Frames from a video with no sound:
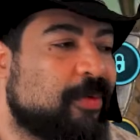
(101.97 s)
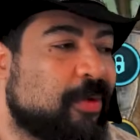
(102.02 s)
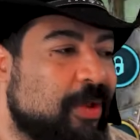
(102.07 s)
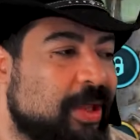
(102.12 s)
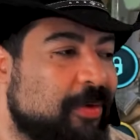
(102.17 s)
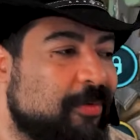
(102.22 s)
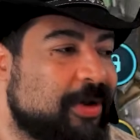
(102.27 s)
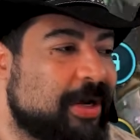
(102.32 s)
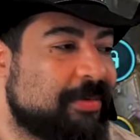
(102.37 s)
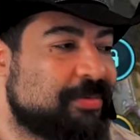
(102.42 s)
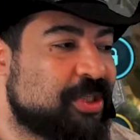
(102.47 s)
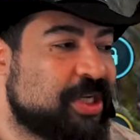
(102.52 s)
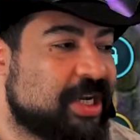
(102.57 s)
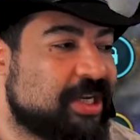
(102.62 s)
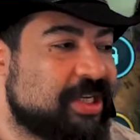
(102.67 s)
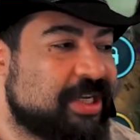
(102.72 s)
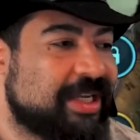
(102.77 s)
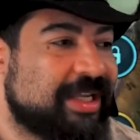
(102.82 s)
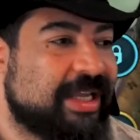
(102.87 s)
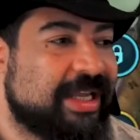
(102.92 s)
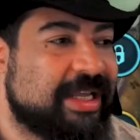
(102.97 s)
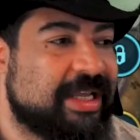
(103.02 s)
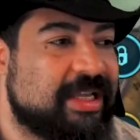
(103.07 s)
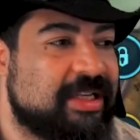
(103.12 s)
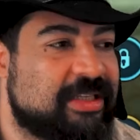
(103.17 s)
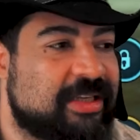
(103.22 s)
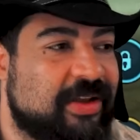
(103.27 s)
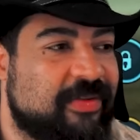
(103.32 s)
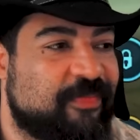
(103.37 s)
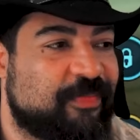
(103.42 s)
only one I'm changing
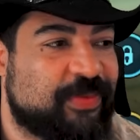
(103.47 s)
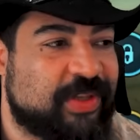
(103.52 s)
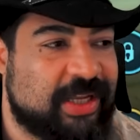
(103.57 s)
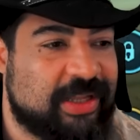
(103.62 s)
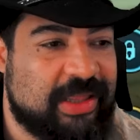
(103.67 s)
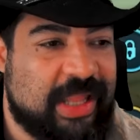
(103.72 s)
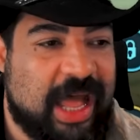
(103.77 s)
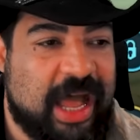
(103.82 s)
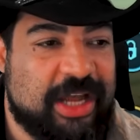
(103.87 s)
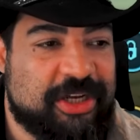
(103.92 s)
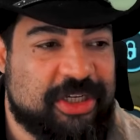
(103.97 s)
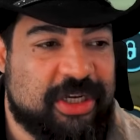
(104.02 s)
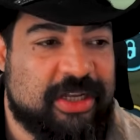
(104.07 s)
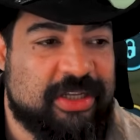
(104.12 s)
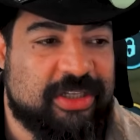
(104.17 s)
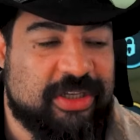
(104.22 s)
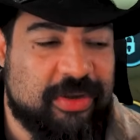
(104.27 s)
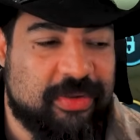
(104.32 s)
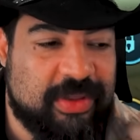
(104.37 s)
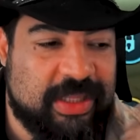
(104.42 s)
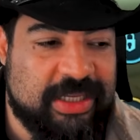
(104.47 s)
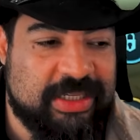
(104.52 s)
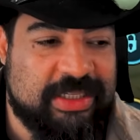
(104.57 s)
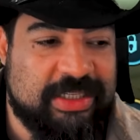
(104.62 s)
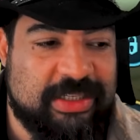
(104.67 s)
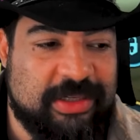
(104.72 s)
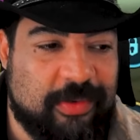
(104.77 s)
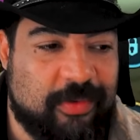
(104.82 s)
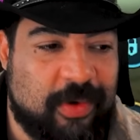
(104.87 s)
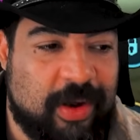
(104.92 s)
is Delaja. So this is
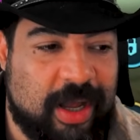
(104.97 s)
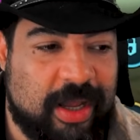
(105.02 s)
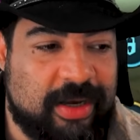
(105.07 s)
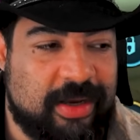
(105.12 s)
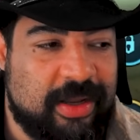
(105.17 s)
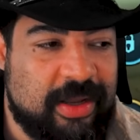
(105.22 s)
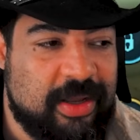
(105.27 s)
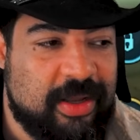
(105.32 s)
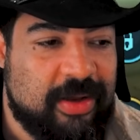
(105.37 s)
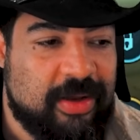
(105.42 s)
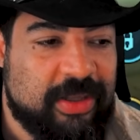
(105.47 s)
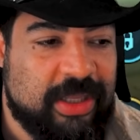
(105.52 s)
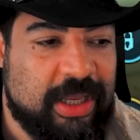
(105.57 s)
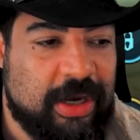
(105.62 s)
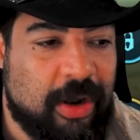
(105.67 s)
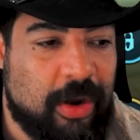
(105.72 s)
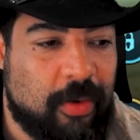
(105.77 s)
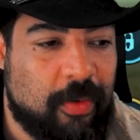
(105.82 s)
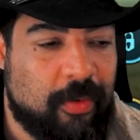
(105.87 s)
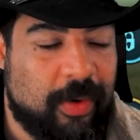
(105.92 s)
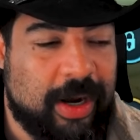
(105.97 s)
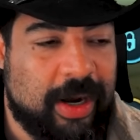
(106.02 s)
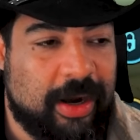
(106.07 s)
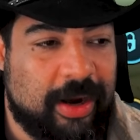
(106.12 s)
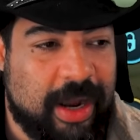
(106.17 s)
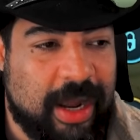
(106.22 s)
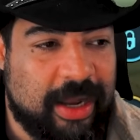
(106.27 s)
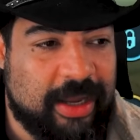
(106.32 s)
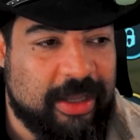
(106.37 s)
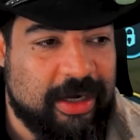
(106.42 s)
the one, you know, where
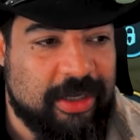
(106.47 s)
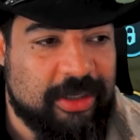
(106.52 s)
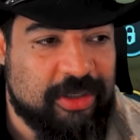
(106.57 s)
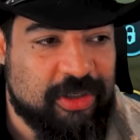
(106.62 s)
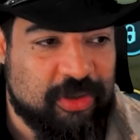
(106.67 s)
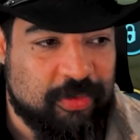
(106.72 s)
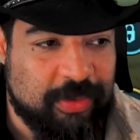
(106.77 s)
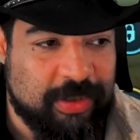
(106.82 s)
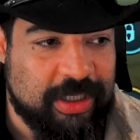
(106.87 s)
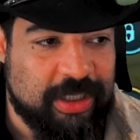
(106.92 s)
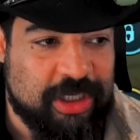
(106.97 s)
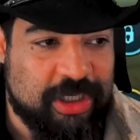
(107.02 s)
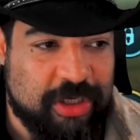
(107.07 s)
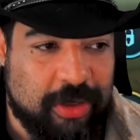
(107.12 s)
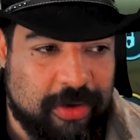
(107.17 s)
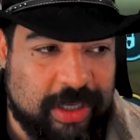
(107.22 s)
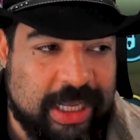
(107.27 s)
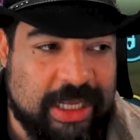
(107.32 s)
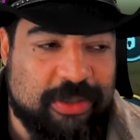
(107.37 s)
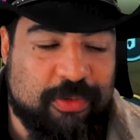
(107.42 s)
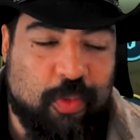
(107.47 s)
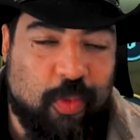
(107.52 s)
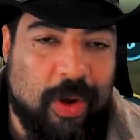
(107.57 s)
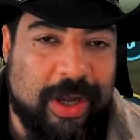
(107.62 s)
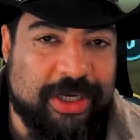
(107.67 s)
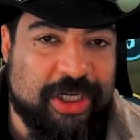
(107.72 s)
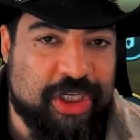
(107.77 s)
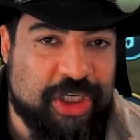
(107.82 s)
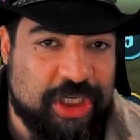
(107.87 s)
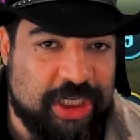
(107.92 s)
I'm going to really showcase
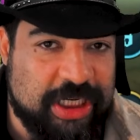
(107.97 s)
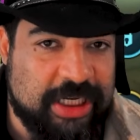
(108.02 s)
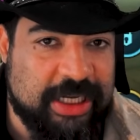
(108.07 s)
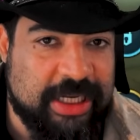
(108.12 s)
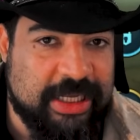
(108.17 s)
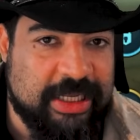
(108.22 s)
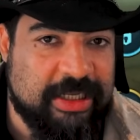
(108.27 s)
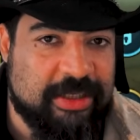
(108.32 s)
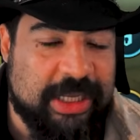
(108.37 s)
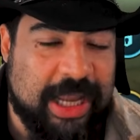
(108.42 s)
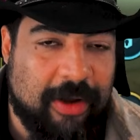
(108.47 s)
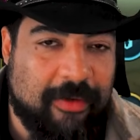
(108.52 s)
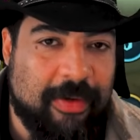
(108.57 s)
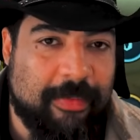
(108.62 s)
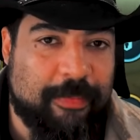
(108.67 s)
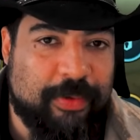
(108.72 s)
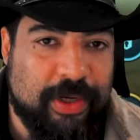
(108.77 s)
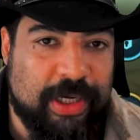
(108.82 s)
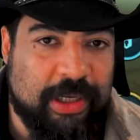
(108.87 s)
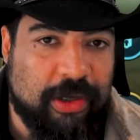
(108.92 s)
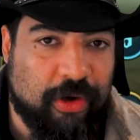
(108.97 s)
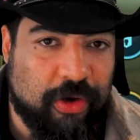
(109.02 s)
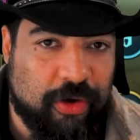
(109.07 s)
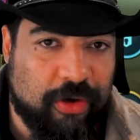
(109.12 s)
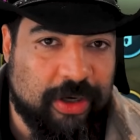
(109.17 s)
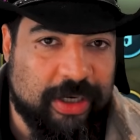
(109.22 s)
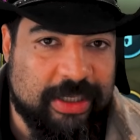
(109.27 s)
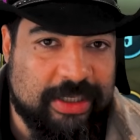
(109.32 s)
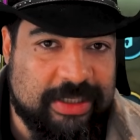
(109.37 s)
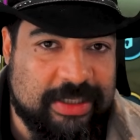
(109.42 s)
what she is, how I'm putting her
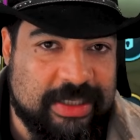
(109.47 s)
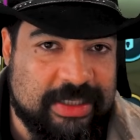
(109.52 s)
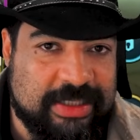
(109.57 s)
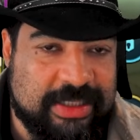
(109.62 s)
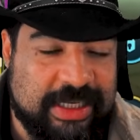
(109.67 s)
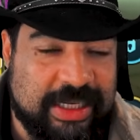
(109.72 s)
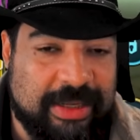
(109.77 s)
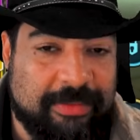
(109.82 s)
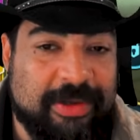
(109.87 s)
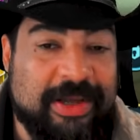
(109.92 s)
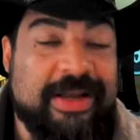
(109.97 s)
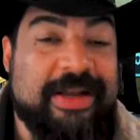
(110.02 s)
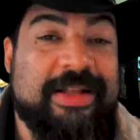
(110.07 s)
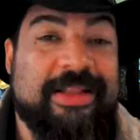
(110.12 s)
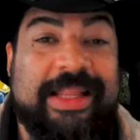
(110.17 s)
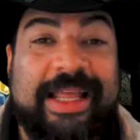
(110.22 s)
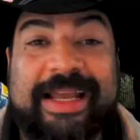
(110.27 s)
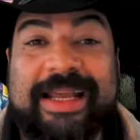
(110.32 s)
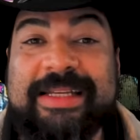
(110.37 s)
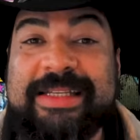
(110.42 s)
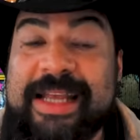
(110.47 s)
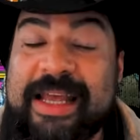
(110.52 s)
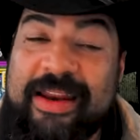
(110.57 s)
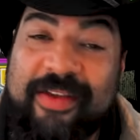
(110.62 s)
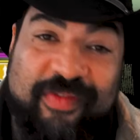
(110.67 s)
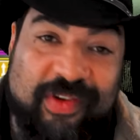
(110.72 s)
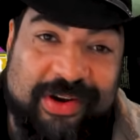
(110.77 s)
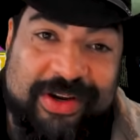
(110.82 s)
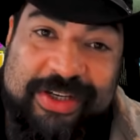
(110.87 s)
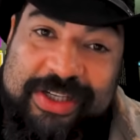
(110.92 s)
into this team. Like I said, if
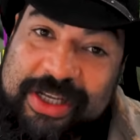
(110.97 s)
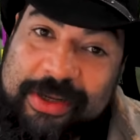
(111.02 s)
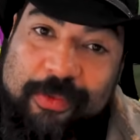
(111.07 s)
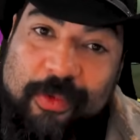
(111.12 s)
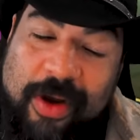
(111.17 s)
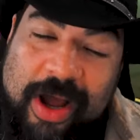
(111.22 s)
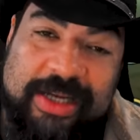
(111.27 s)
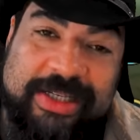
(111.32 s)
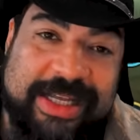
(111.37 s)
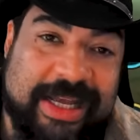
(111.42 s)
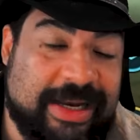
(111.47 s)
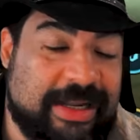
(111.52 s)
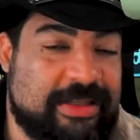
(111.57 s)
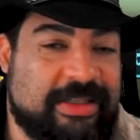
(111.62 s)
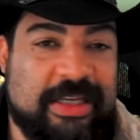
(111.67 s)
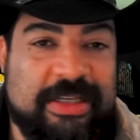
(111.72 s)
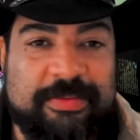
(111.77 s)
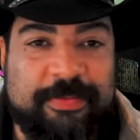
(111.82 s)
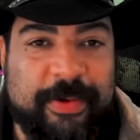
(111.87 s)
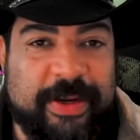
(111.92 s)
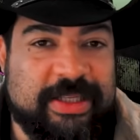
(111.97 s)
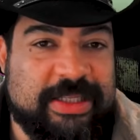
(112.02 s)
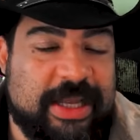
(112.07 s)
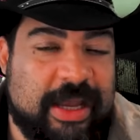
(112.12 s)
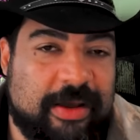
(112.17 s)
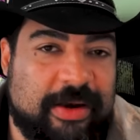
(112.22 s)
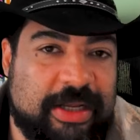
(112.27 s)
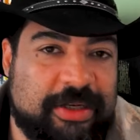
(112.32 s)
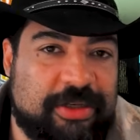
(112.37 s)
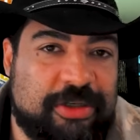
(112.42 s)
you're interested, watch that. It does break
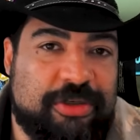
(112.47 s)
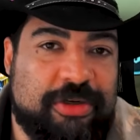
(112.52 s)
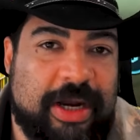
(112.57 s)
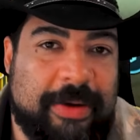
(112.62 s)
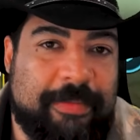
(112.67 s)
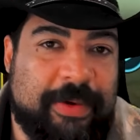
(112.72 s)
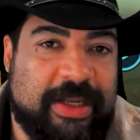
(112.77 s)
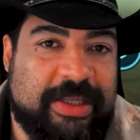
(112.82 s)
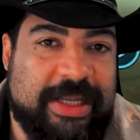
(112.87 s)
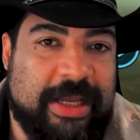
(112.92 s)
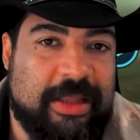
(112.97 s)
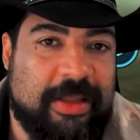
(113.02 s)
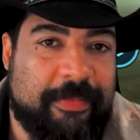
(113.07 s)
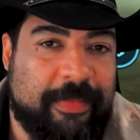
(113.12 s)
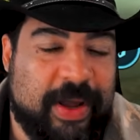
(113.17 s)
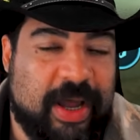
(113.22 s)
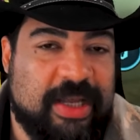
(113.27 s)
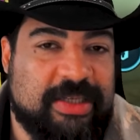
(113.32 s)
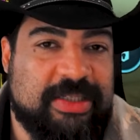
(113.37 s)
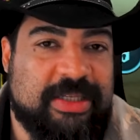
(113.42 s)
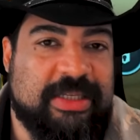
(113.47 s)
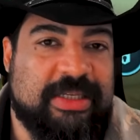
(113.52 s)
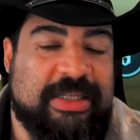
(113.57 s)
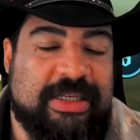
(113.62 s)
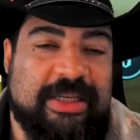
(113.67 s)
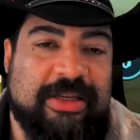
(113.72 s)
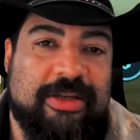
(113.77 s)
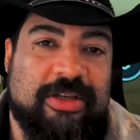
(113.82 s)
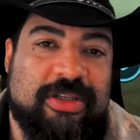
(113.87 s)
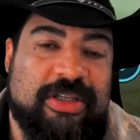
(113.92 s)
down. I do try to break down the boss, the
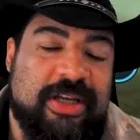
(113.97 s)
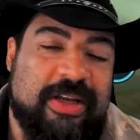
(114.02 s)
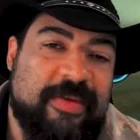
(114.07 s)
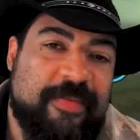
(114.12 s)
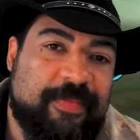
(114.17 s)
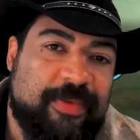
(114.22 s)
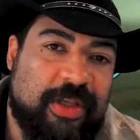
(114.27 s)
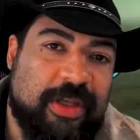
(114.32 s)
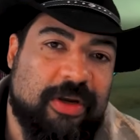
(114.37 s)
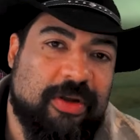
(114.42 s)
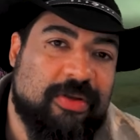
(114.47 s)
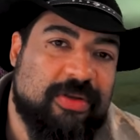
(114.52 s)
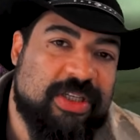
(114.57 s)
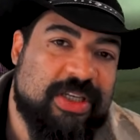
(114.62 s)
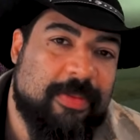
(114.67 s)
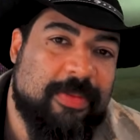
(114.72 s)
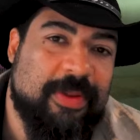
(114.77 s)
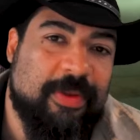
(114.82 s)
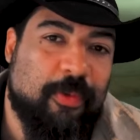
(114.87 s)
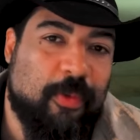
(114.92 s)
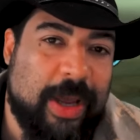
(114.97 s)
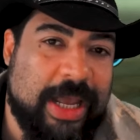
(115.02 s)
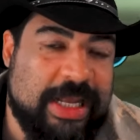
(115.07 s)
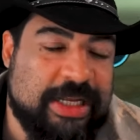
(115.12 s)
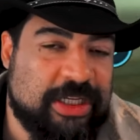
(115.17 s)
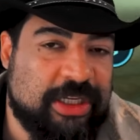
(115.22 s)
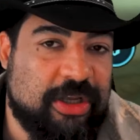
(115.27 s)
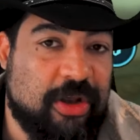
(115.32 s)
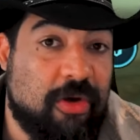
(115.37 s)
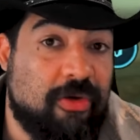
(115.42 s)
skills, you know some of the
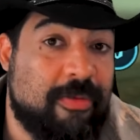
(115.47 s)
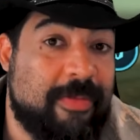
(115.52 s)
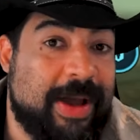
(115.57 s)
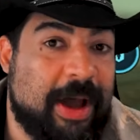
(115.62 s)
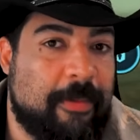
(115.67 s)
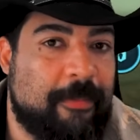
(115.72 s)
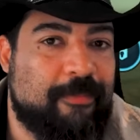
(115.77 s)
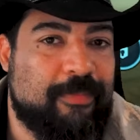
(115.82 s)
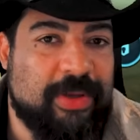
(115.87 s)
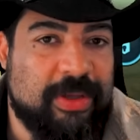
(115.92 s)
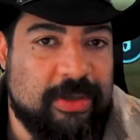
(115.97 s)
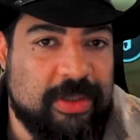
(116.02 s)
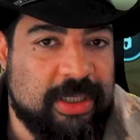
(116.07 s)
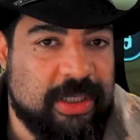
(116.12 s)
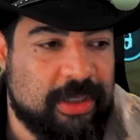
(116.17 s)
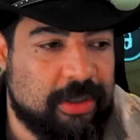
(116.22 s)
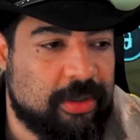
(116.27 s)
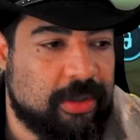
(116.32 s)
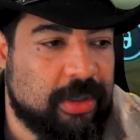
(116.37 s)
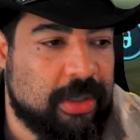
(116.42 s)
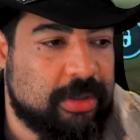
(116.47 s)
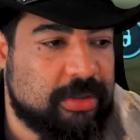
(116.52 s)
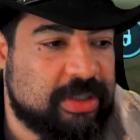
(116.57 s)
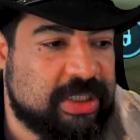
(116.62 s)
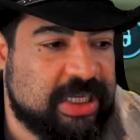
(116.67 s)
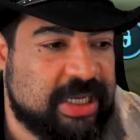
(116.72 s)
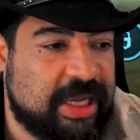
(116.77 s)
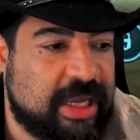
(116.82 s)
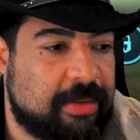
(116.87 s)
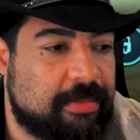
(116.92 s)
ways to go about building your own
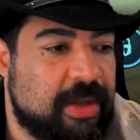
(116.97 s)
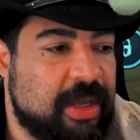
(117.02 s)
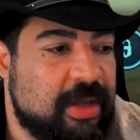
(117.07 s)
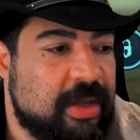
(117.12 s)
team.